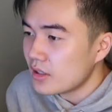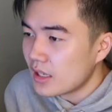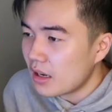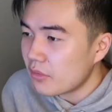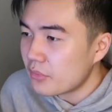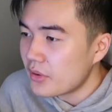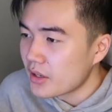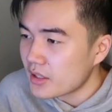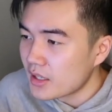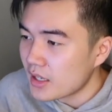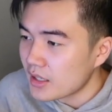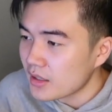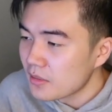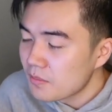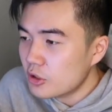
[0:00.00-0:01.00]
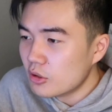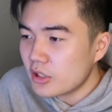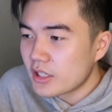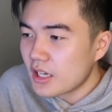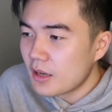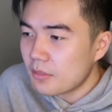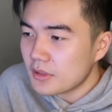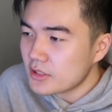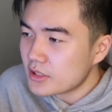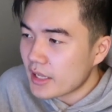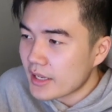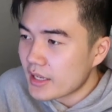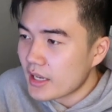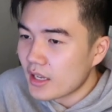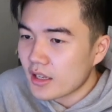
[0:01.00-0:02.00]
I would fucking hate it. Don't Look Up is,
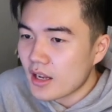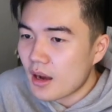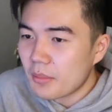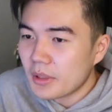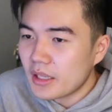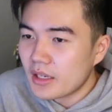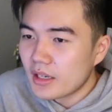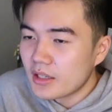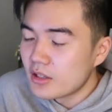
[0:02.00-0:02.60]
like, getting nominated.